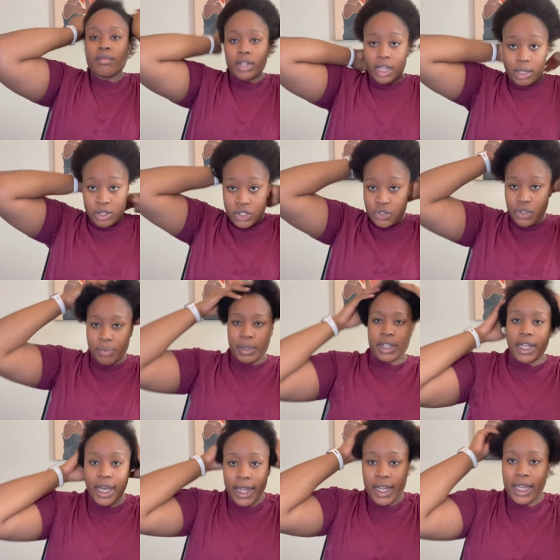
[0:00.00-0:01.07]
I'm just rubbing
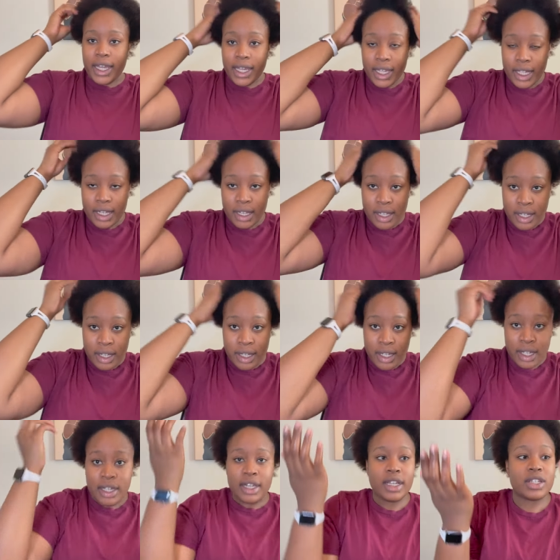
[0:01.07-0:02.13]
that in.
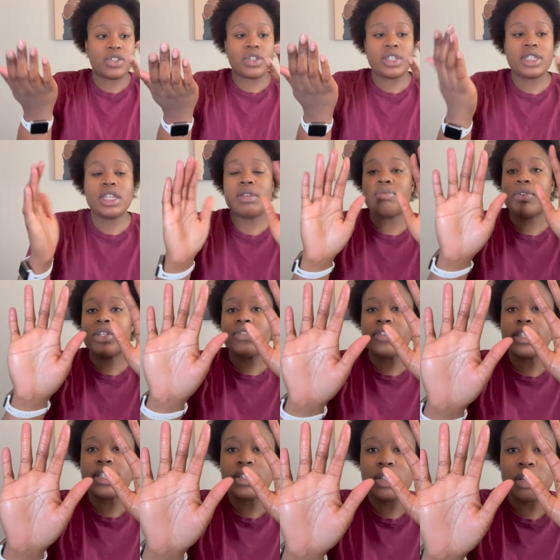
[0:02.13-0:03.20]
As you can see, most of it's
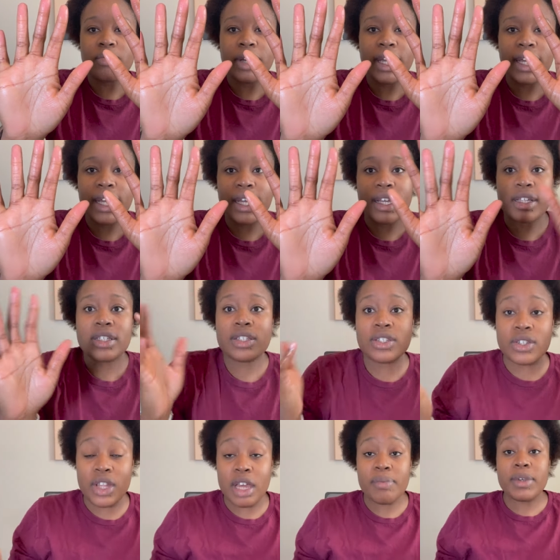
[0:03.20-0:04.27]
still on my hands. So
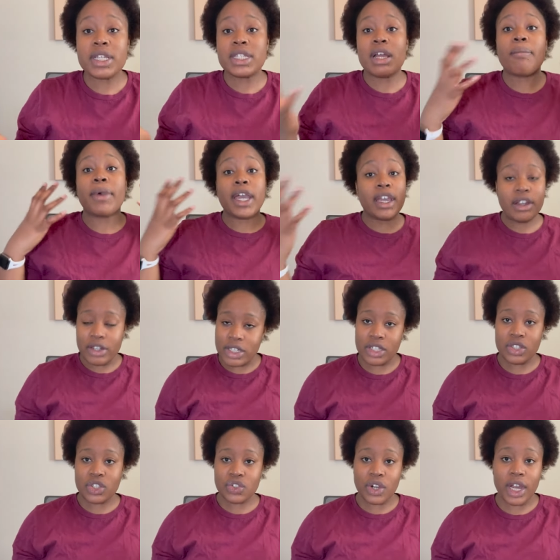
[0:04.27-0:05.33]
that means that my hair
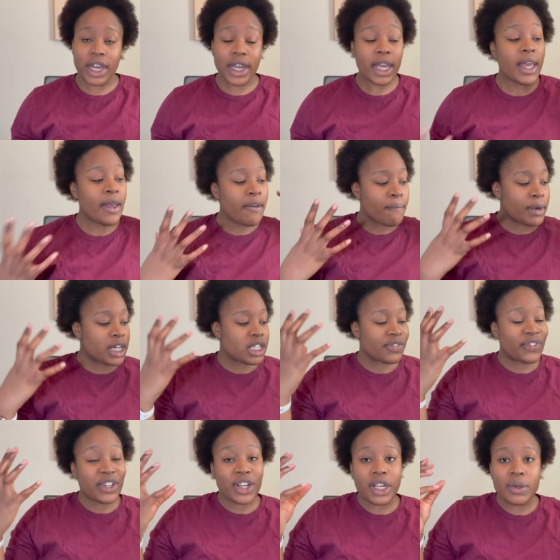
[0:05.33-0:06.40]
isn't dry, because if
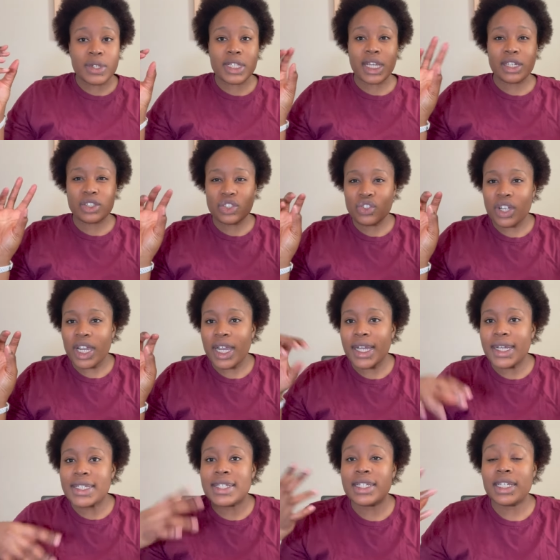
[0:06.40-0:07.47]
your hair was like dry
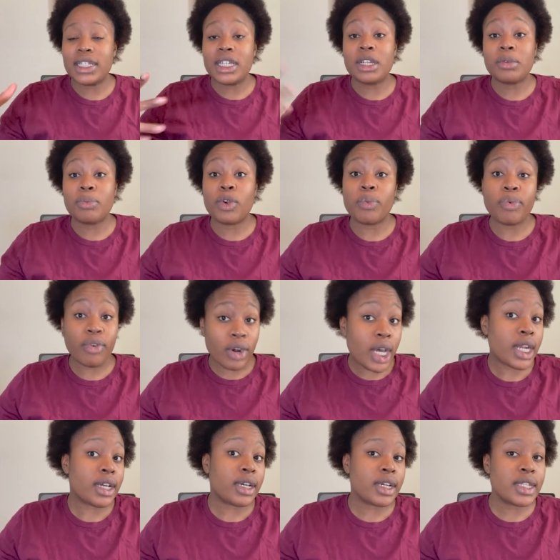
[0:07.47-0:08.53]
as in it needed more
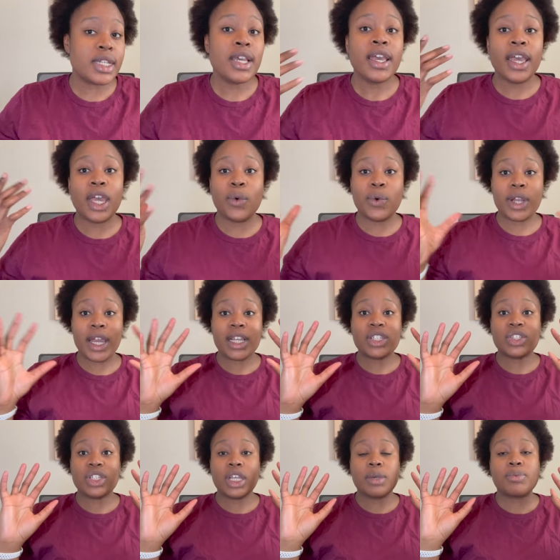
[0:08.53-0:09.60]
product, it would
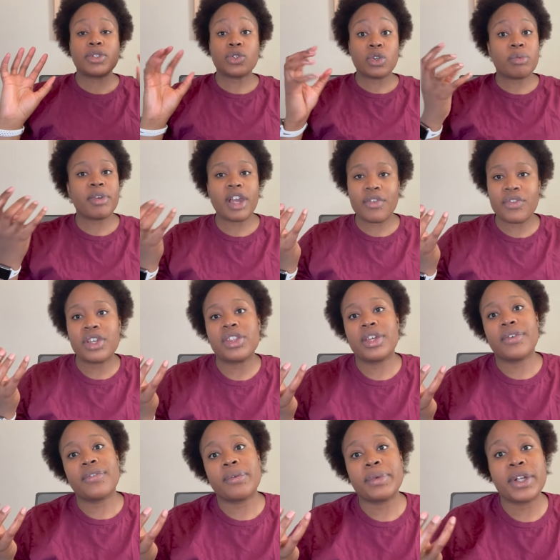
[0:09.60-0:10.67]
actually absorb everything
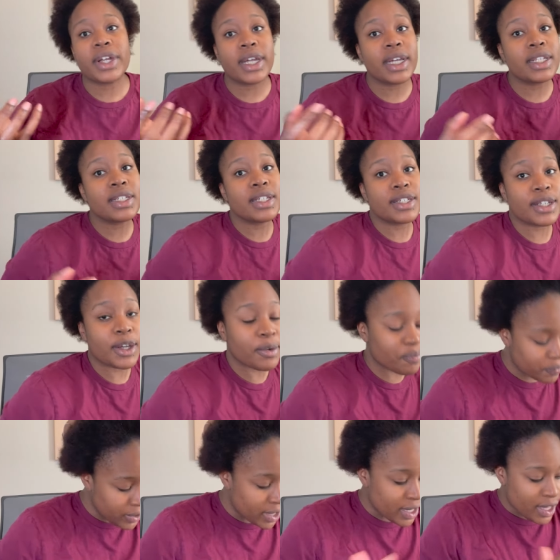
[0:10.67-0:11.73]
from your hands. So
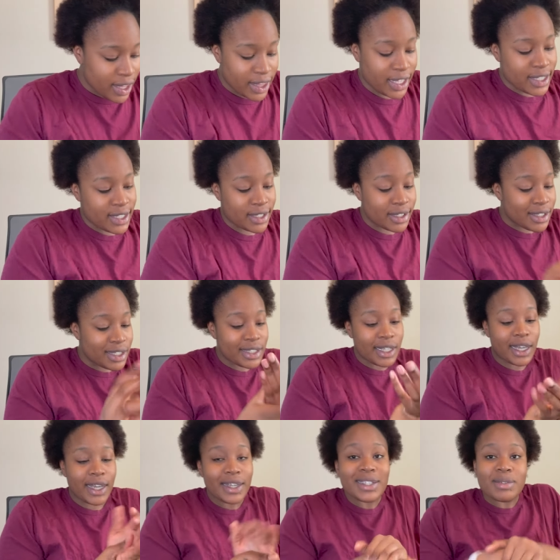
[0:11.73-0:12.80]
that's a good
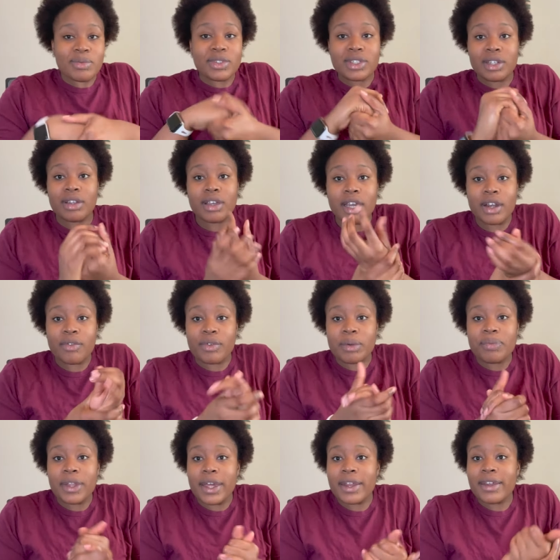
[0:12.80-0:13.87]
sign. So I'm just gonna kind of rub
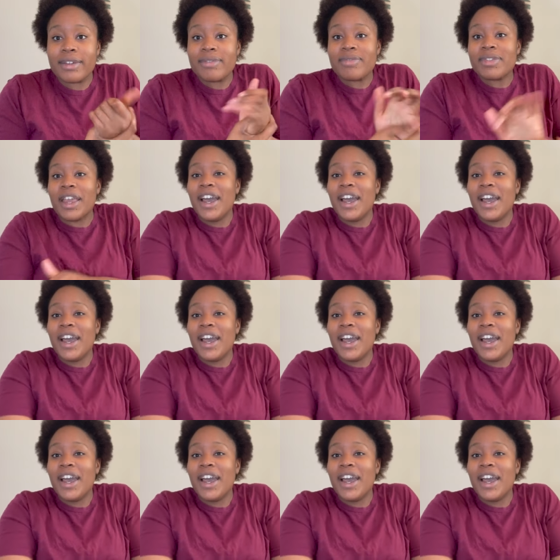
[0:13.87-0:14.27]
that in.